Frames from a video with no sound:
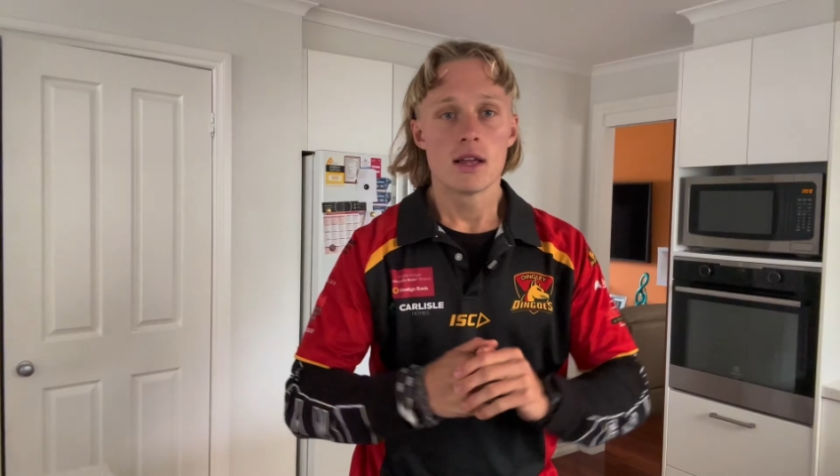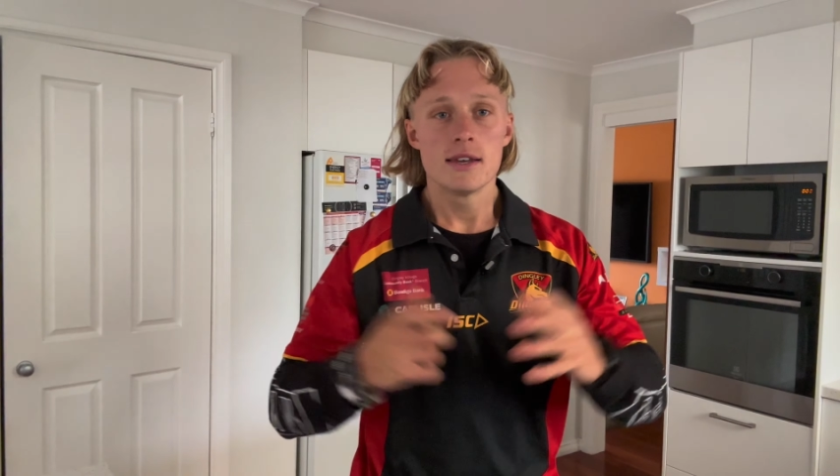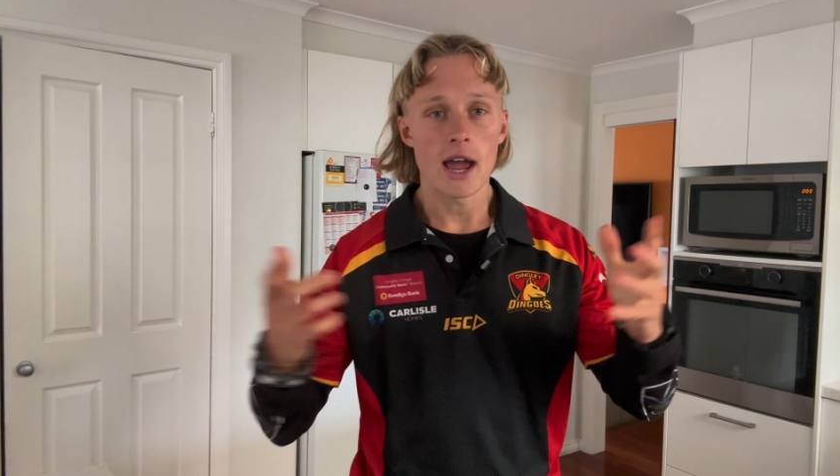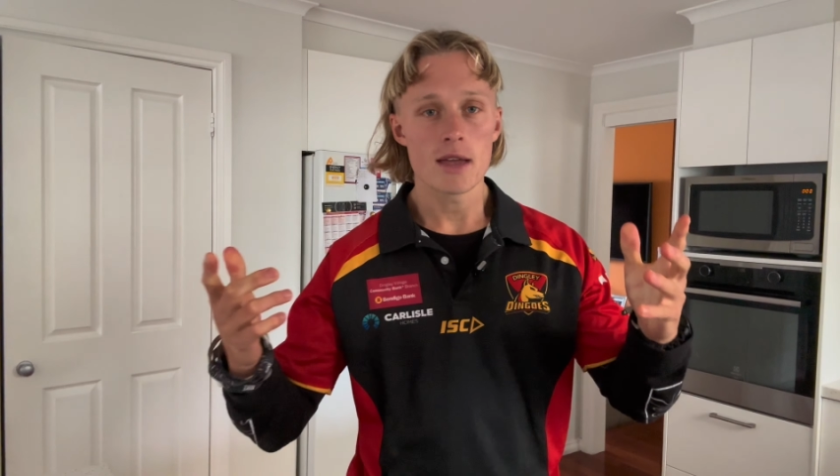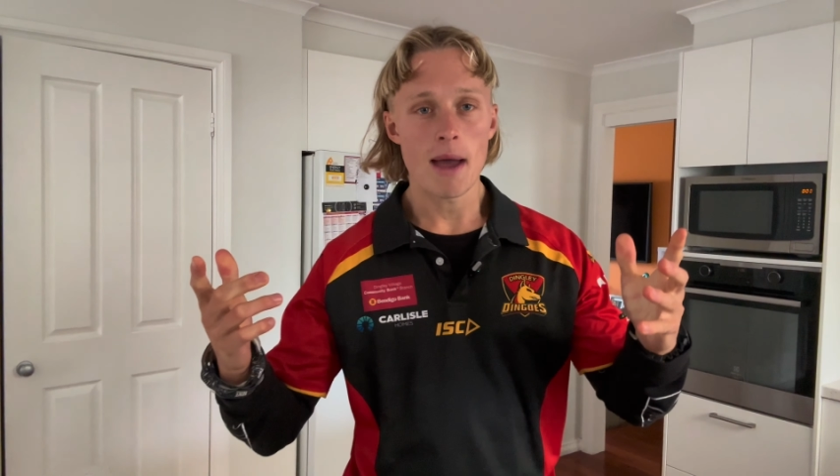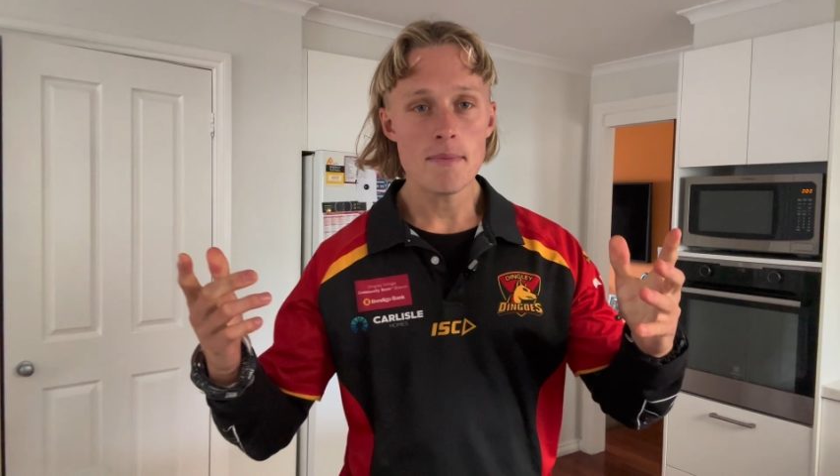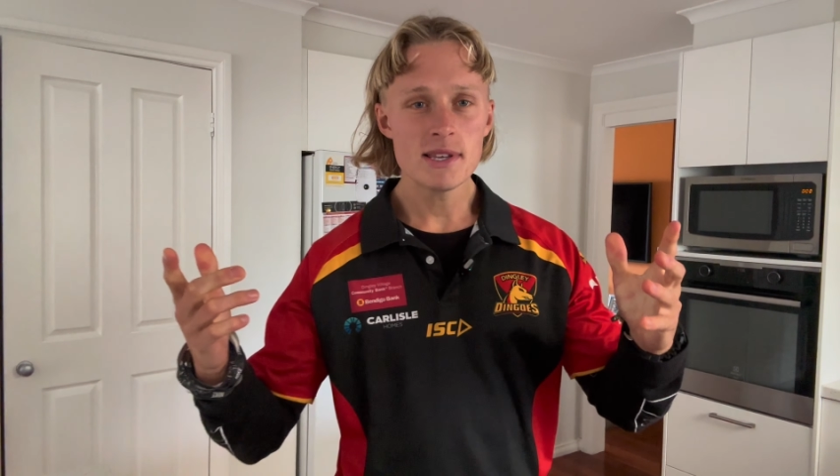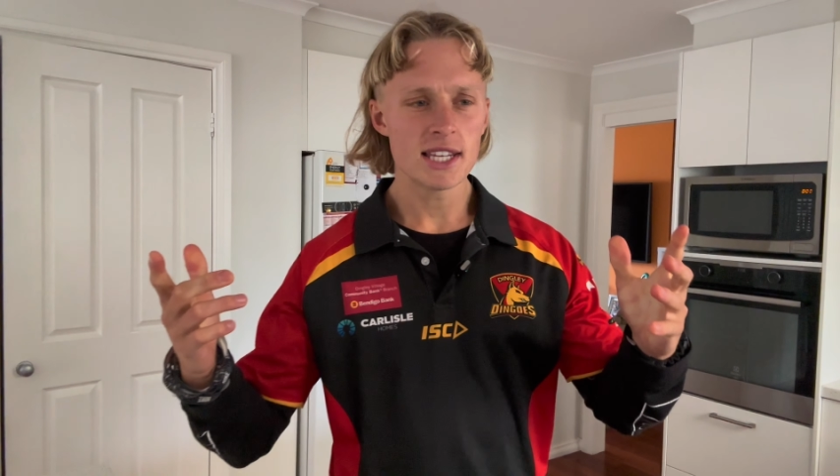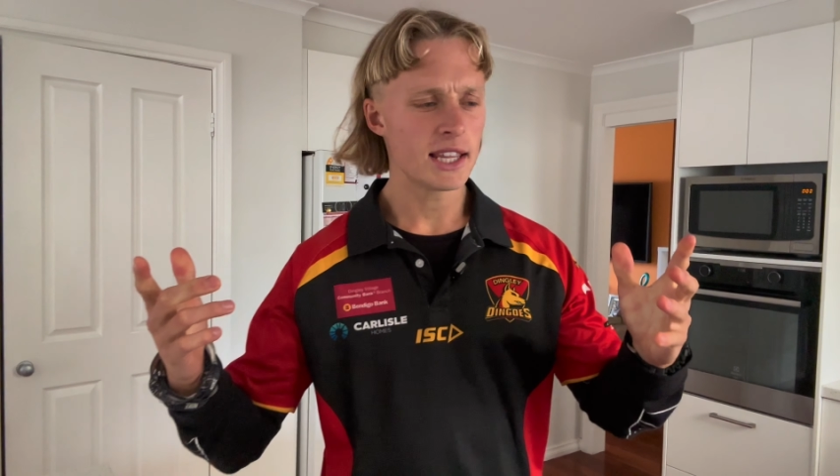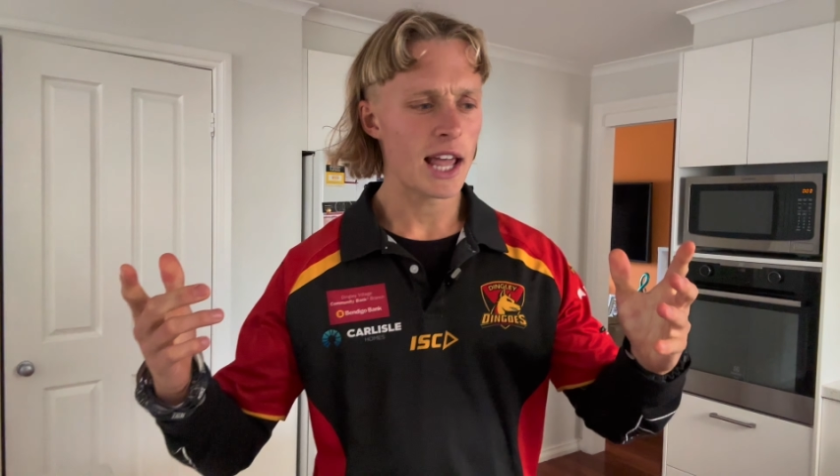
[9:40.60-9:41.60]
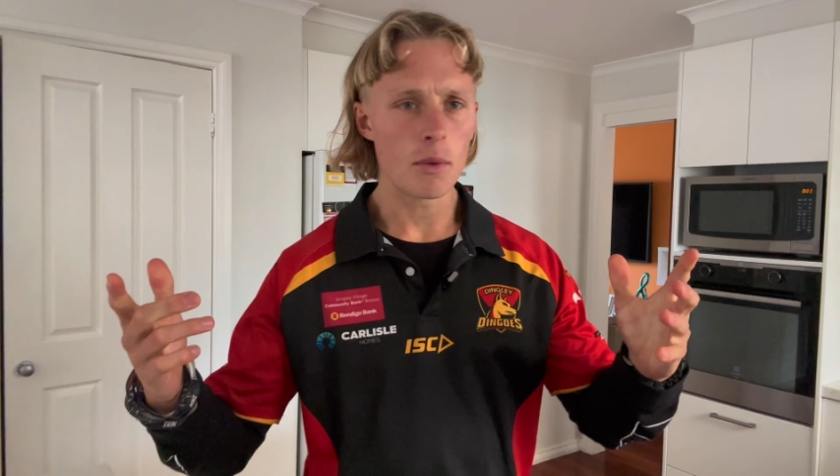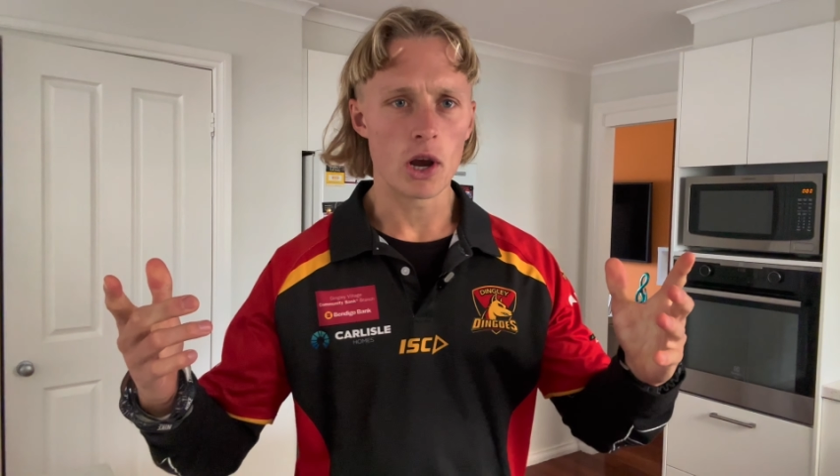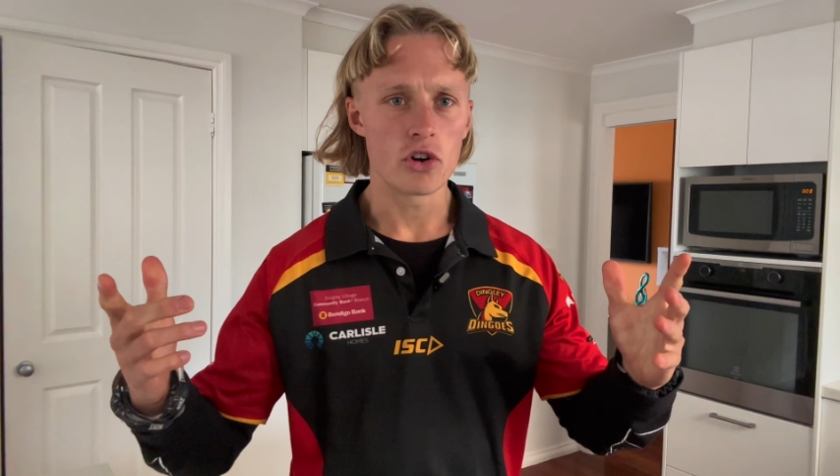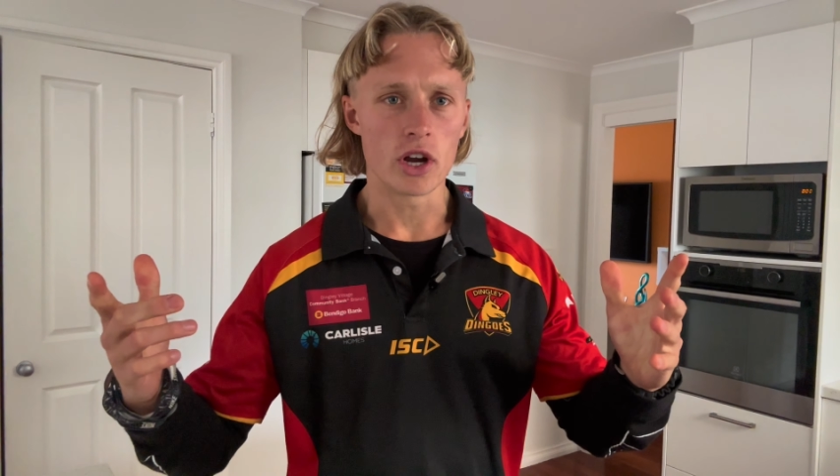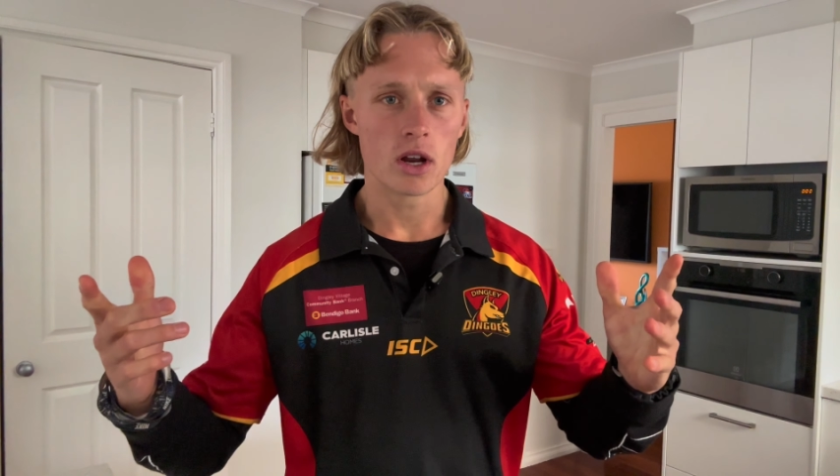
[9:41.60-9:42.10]
Now you may be sitting there
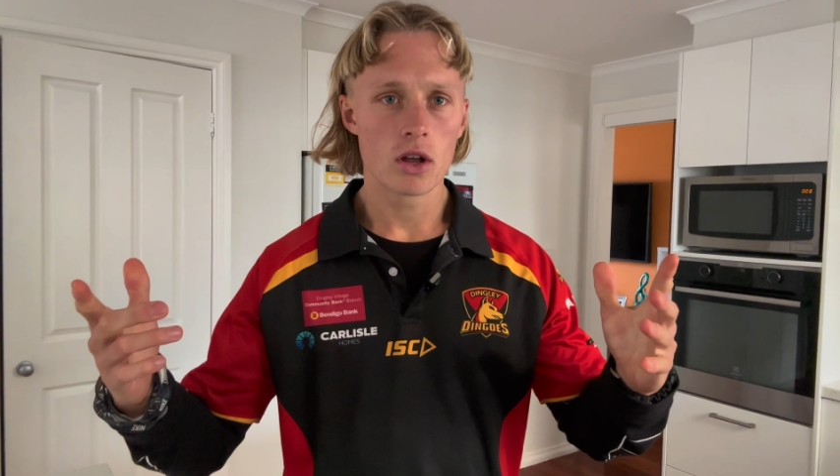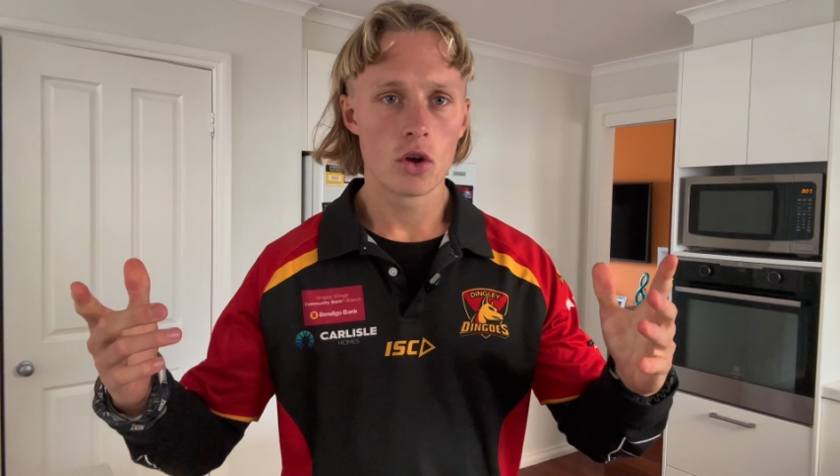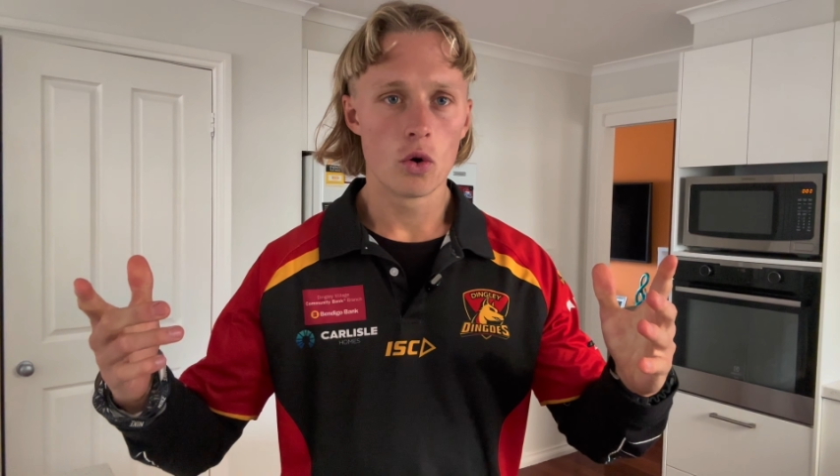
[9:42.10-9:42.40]
wondering,